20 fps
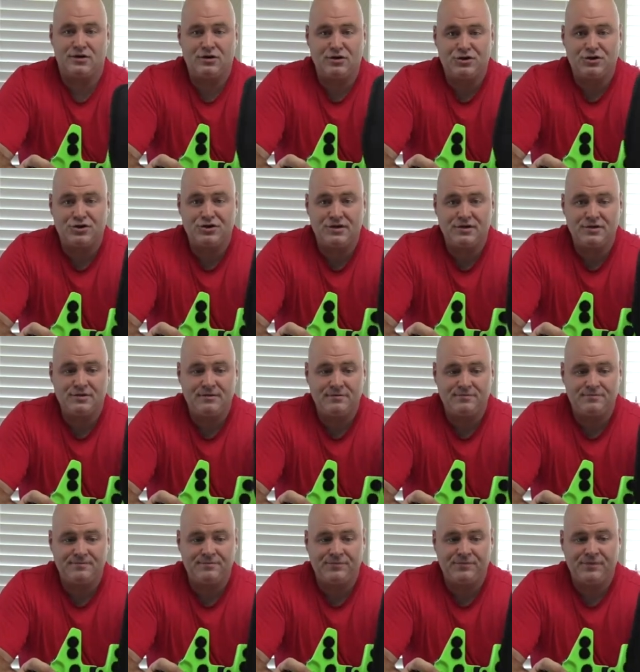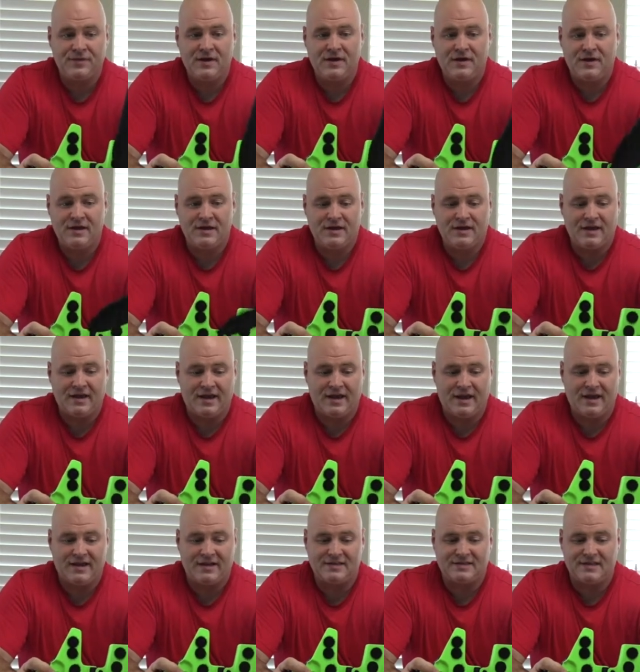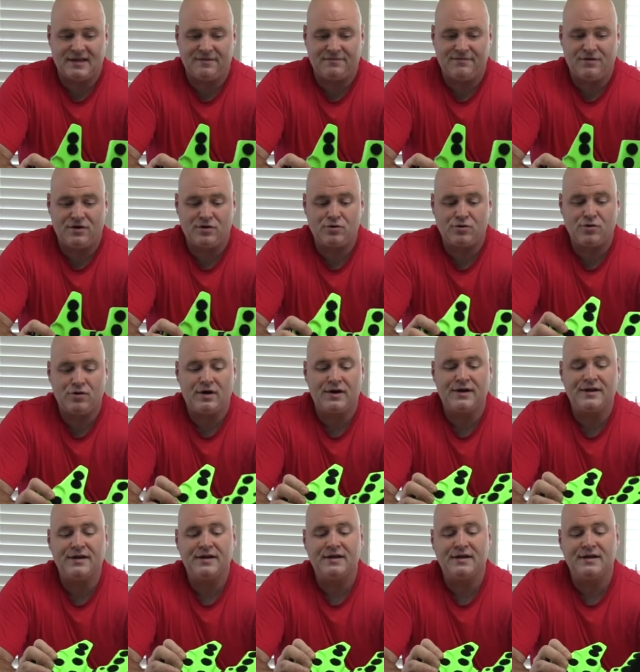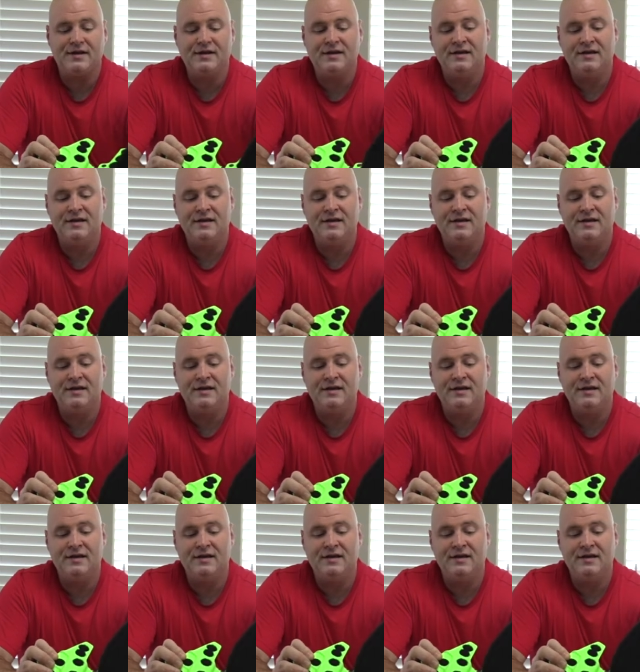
Cushion, and it's got Velcro on it.